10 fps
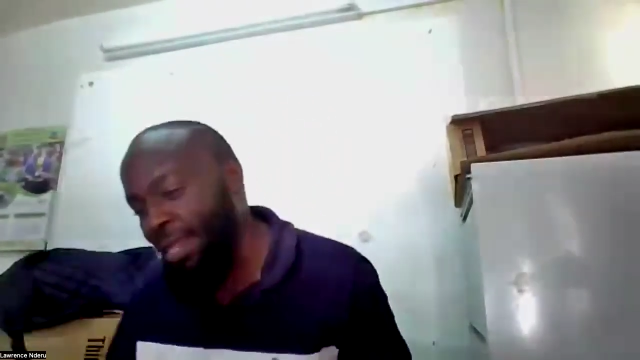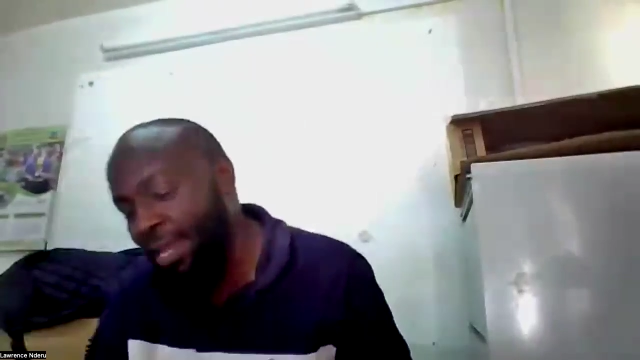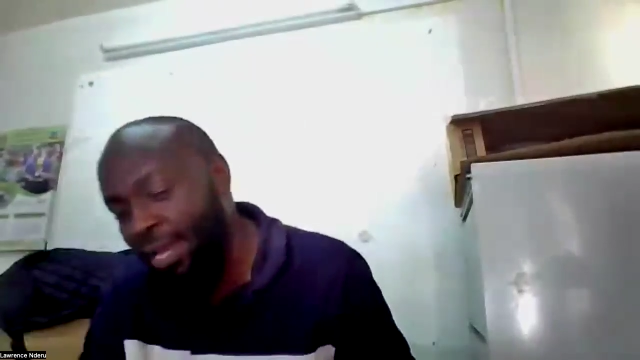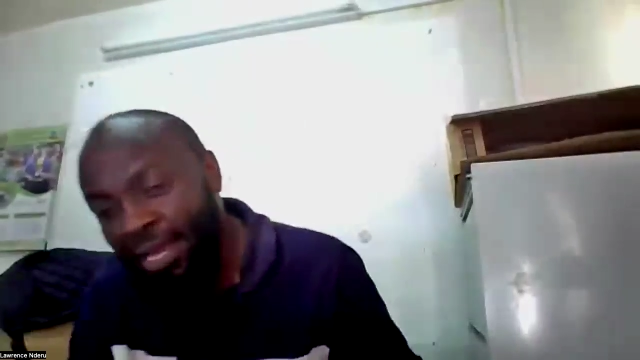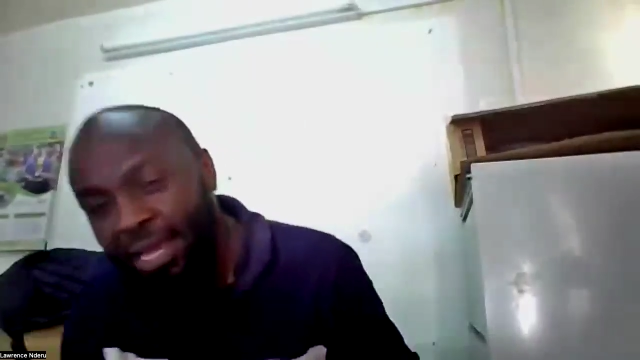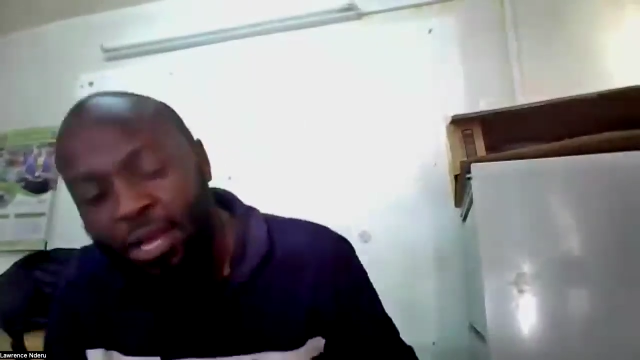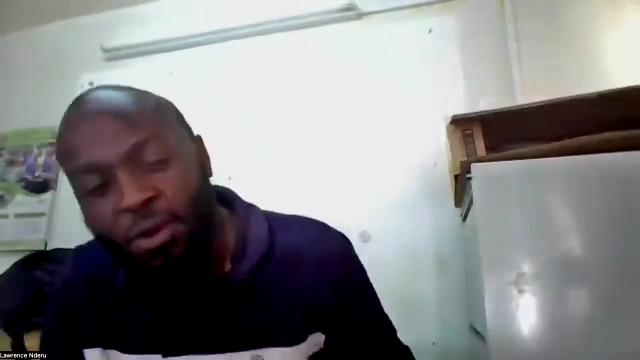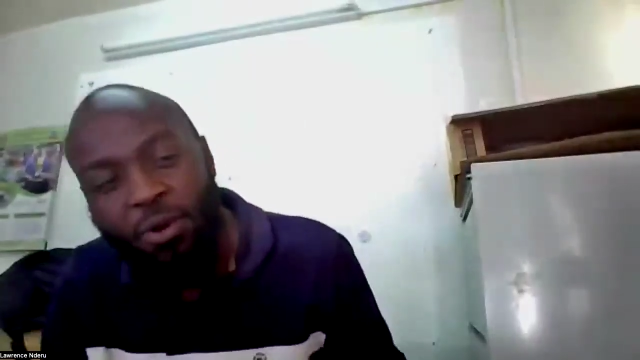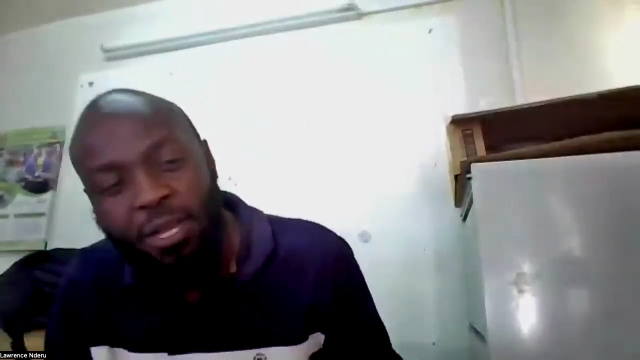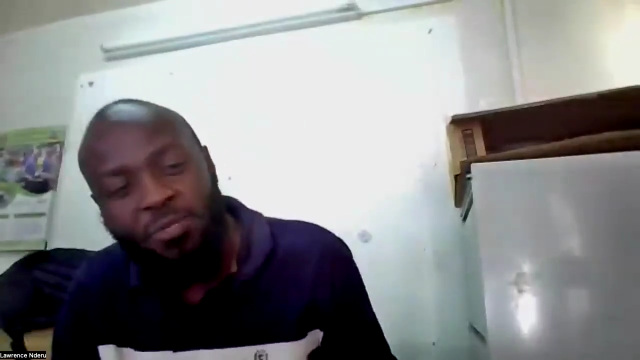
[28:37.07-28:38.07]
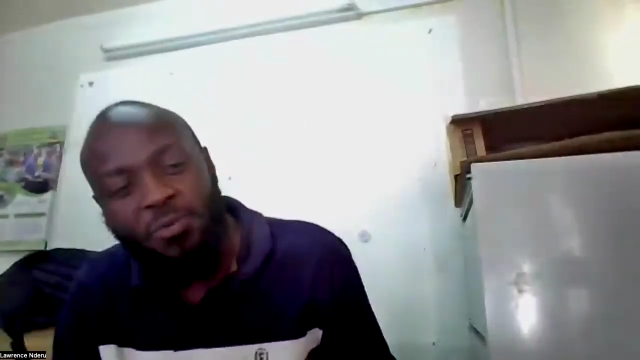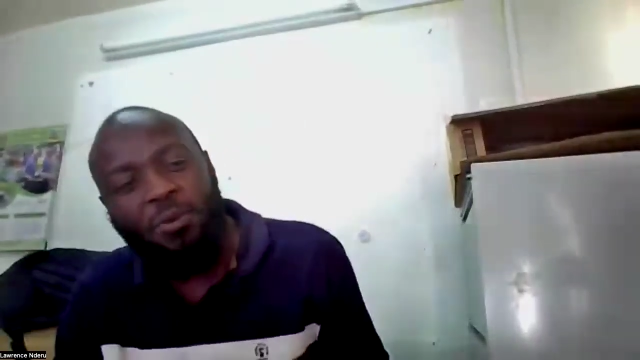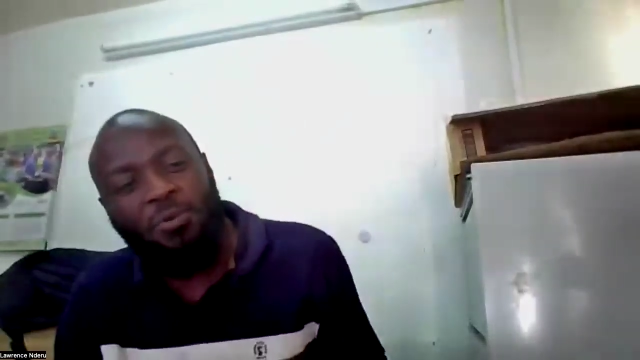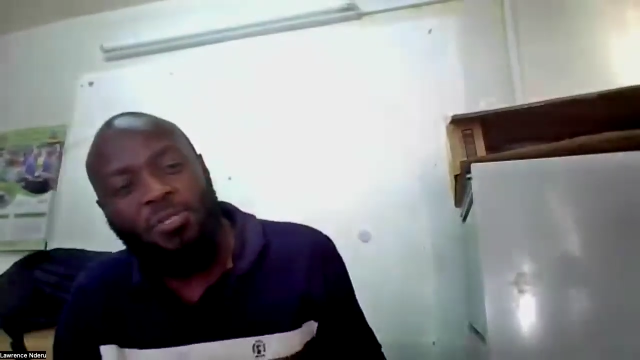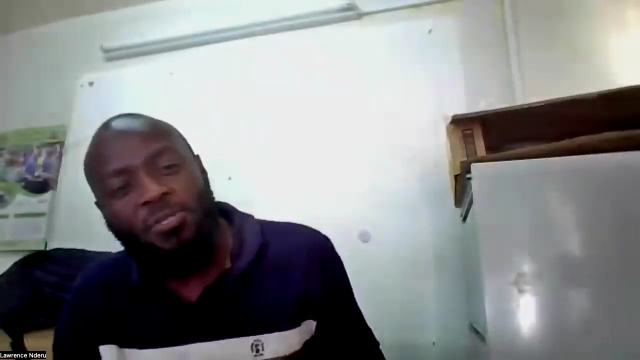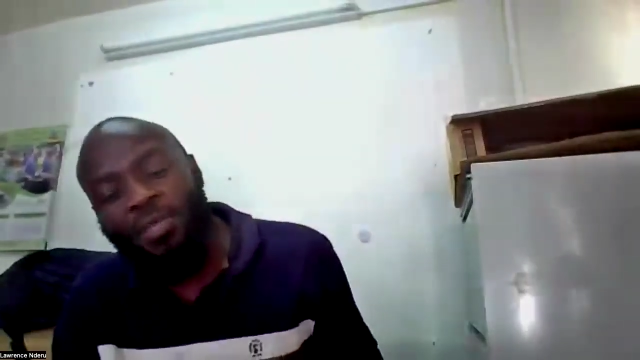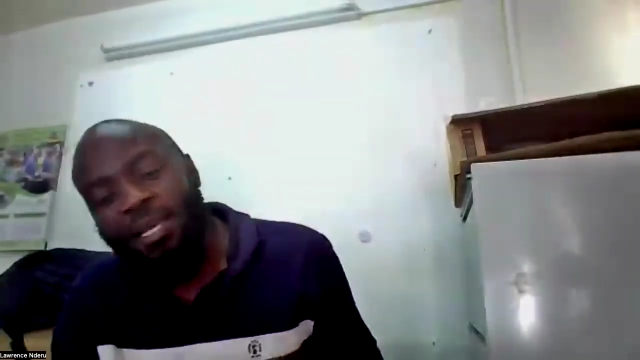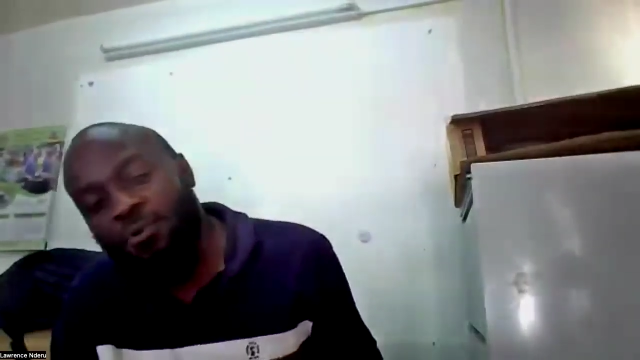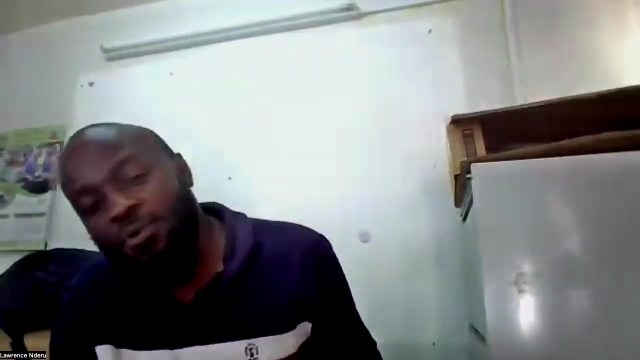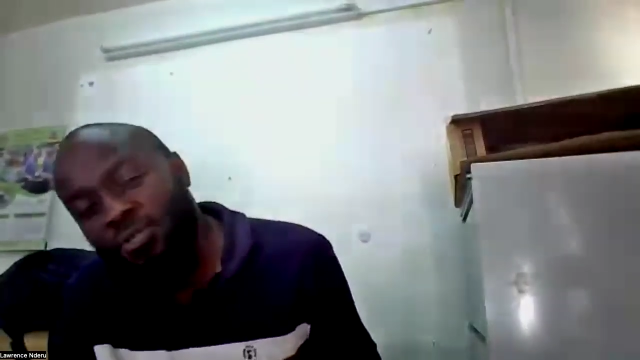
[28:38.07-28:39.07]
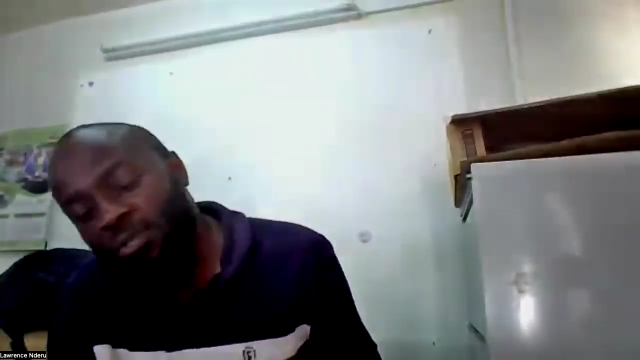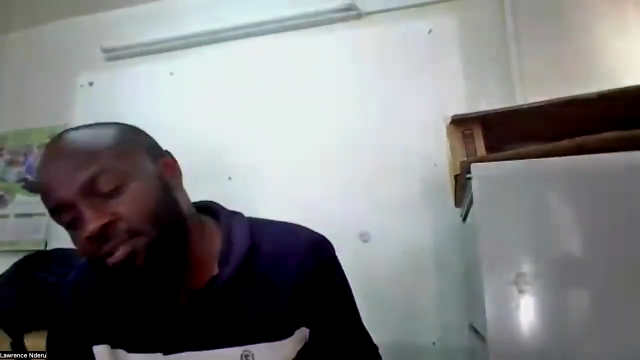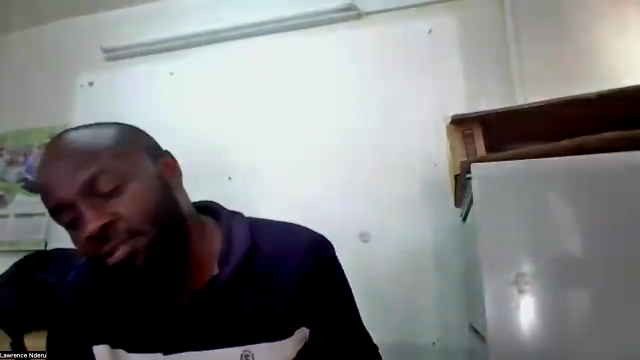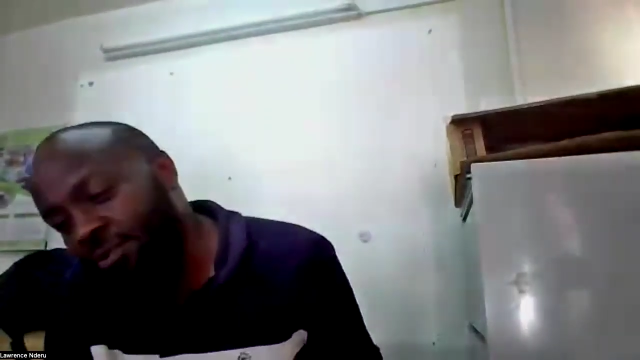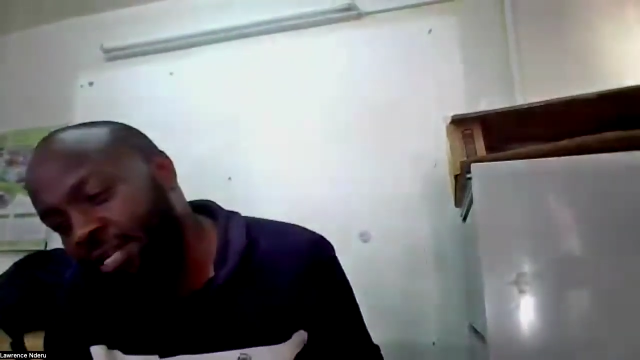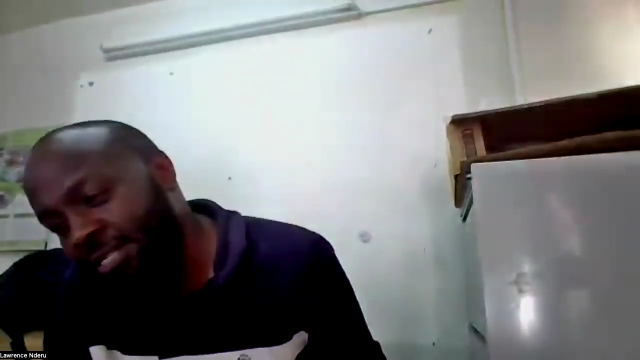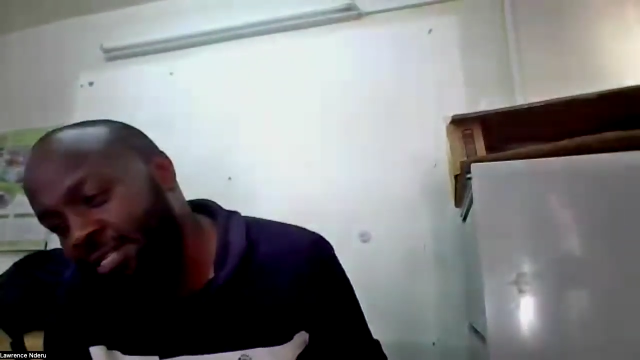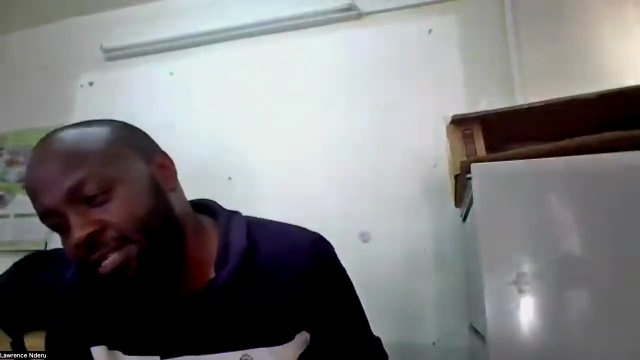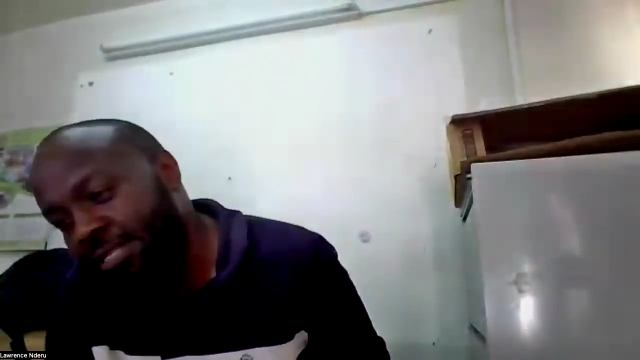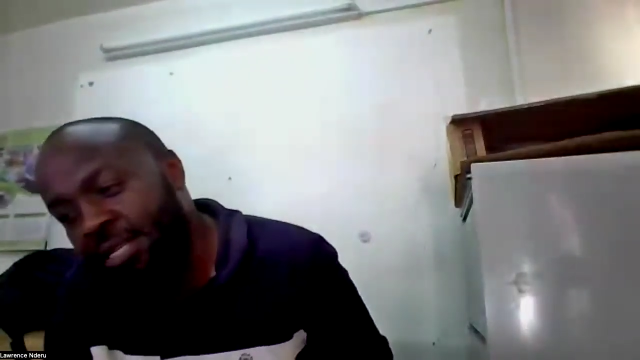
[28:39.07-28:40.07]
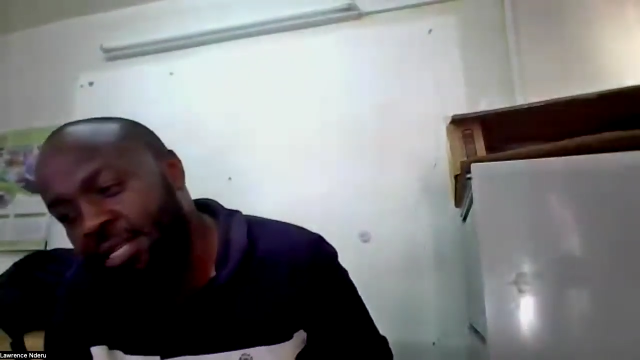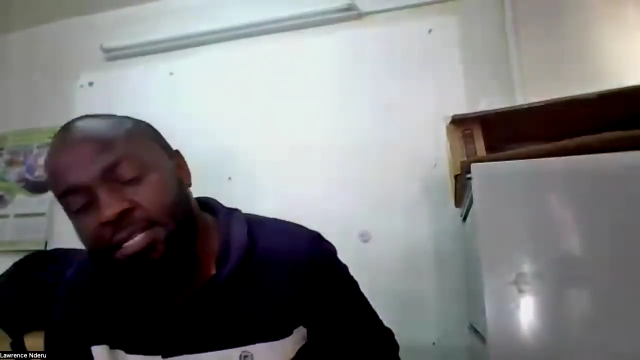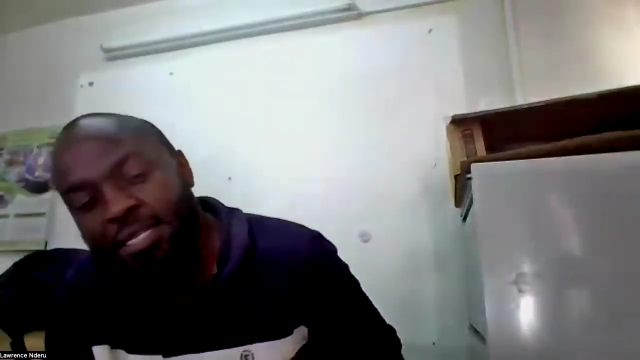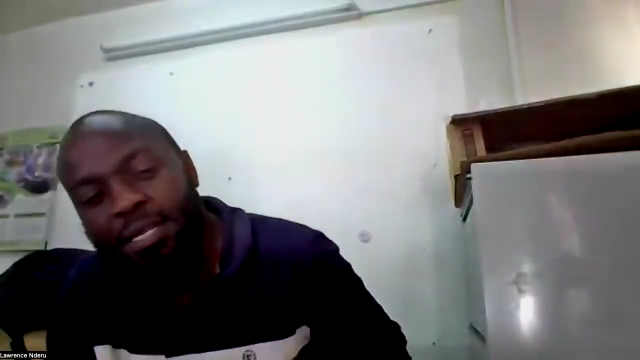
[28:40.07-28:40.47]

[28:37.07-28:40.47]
I think going to the question that you asked us is that